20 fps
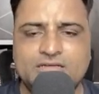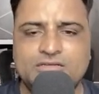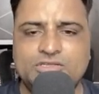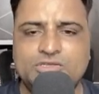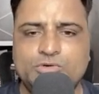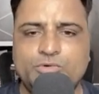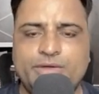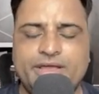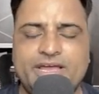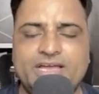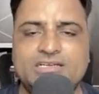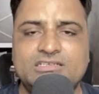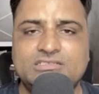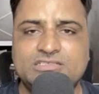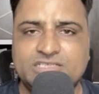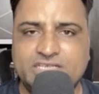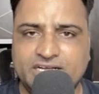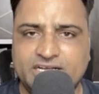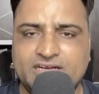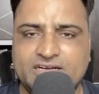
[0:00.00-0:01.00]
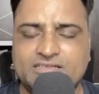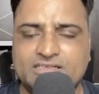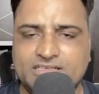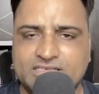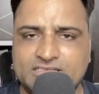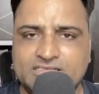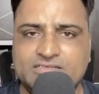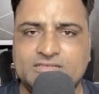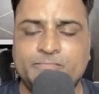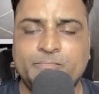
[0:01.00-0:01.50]
You can share
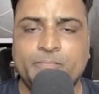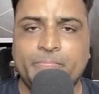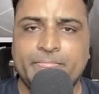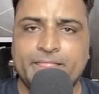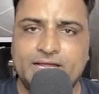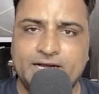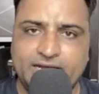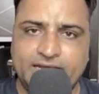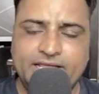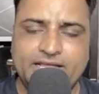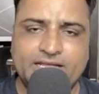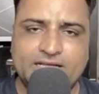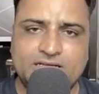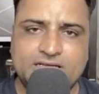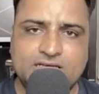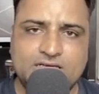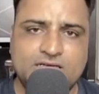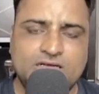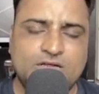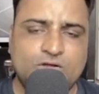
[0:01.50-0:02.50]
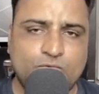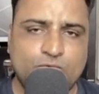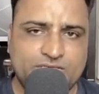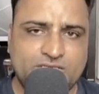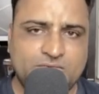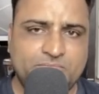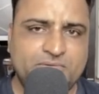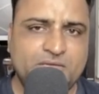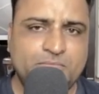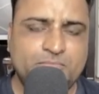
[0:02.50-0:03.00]
this link with the
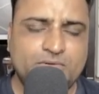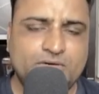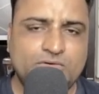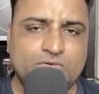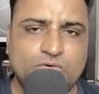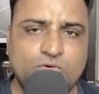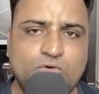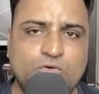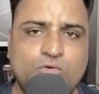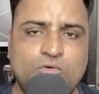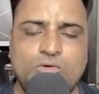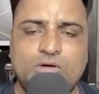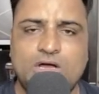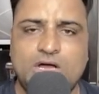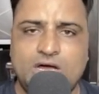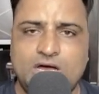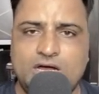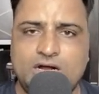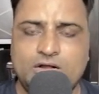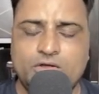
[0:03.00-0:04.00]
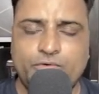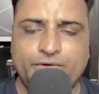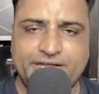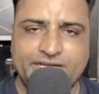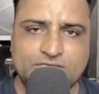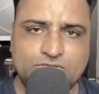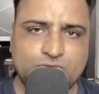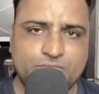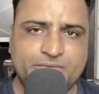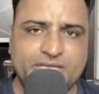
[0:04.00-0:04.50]
people who are going
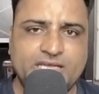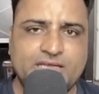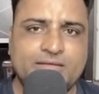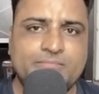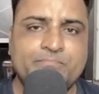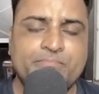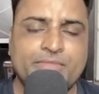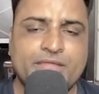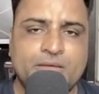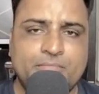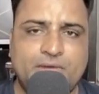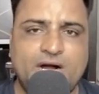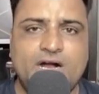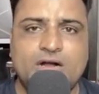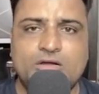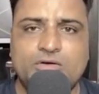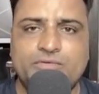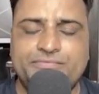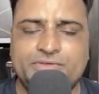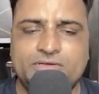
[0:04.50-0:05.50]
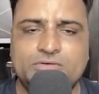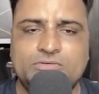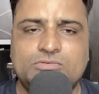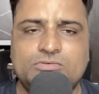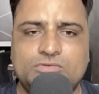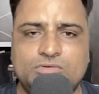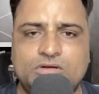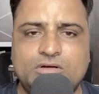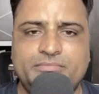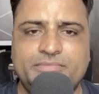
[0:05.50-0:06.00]
to be part of your Google